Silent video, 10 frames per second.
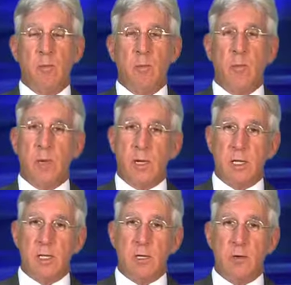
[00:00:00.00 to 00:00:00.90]

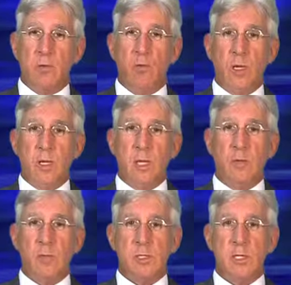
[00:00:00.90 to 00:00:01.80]
but we take
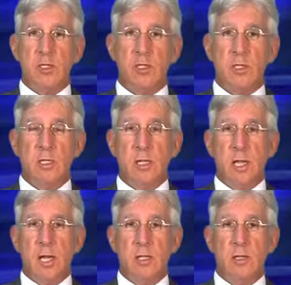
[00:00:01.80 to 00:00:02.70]
the position
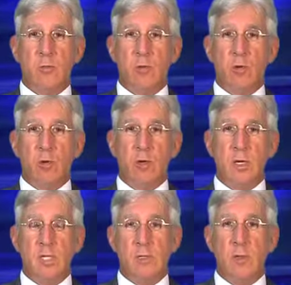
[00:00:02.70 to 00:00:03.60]
that the broker
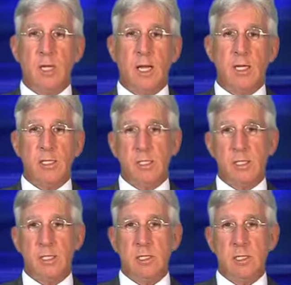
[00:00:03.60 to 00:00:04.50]
needs to be
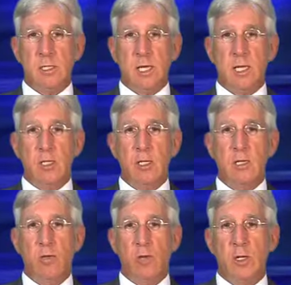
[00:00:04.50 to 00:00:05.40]
licensed in the state
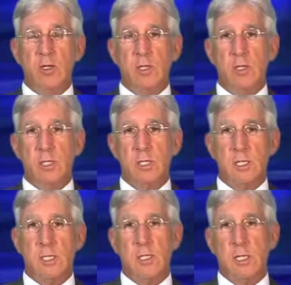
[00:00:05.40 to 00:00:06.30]
in which the
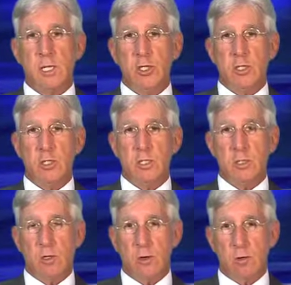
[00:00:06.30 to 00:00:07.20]
solicitation
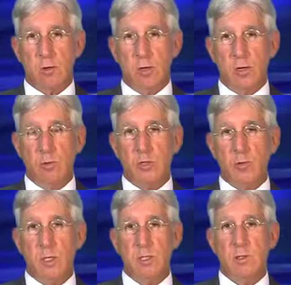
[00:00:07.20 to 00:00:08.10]
is occurring, which
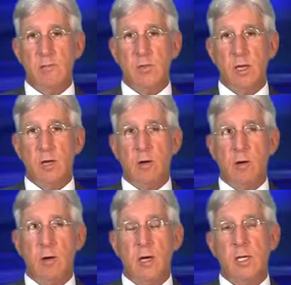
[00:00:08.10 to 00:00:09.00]
means if they
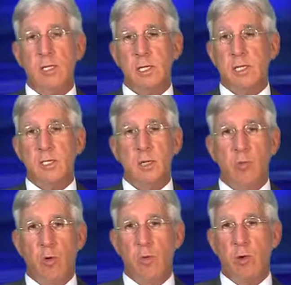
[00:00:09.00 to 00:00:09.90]
are a Tennessee
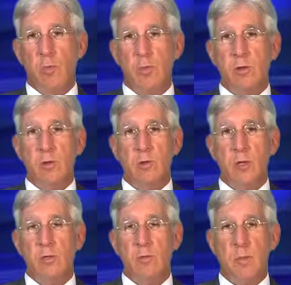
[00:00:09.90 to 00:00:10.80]
broker but they're
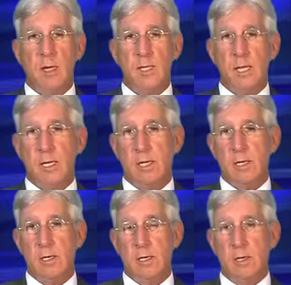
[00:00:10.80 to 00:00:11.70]
going to
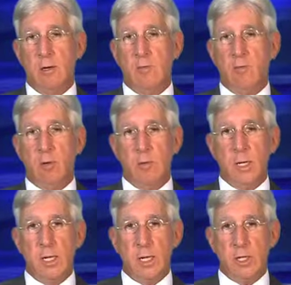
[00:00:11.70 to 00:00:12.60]
Montana for
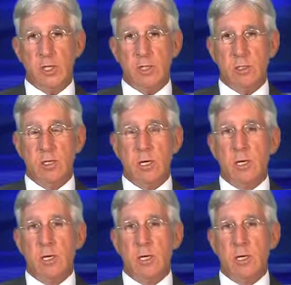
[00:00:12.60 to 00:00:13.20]
mediation,